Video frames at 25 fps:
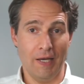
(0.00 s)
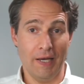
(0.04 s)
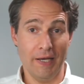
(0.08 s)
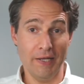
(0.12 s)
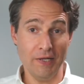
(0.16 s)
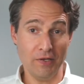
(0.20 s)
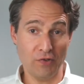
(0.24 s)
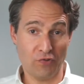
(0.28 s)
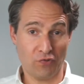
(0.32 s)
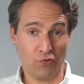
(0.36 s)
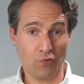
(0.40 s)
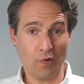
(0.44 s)

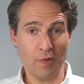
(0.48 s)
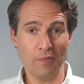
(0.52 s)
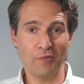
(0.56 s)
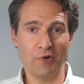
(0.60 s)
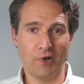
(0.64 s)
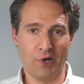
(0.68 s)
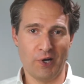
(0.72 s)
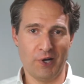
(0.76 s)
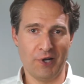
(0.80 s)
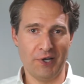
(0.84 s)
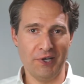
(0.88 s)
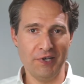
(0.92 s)
In the Scrum
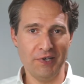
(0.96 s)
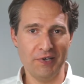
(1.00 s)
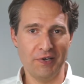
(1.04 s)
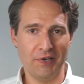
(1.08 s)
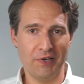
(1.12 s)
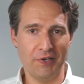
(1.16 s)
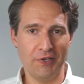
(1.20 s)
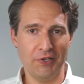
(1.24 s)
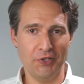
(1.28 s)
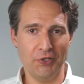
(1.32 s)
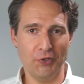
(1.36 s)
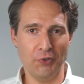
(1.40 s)
Guide,
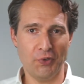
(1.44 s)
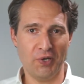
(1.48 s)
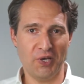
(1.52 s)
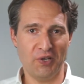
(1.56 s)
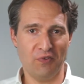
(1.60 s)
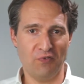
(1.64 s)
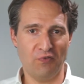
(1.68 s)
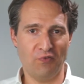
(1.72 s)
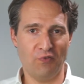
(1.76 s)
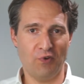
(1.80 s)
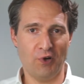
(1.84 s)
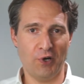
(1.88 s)
you
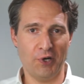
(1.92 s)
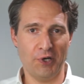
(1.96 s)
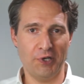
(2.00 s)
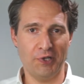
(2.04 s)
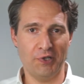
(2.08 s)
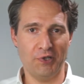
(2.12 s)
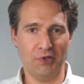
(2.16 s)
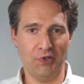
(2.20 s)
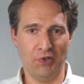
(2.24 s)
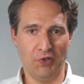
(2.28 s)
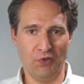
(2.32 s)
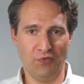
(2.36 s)
can
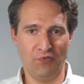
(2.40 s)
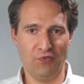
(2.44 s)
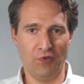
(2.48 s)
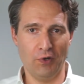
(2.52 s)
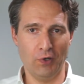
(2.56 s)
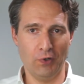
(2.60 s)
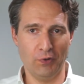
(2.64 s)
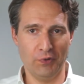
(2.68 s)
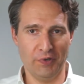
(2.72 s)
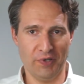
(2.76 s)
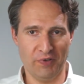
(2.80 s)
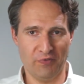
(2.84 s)
find the
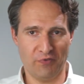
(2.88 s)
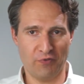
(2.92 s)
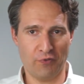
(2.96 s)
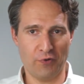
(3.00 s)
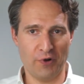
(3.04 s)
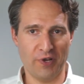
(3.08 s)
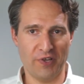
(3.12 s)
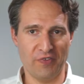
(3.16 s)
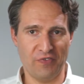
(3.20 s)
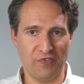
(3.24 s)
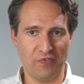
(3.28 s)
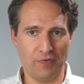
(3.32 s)
following
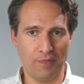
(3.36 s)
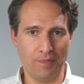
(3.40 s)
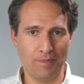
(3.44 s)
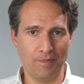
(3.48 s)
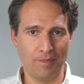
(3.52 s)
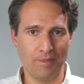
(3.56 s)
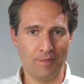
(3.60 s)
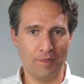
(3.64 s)
phrase.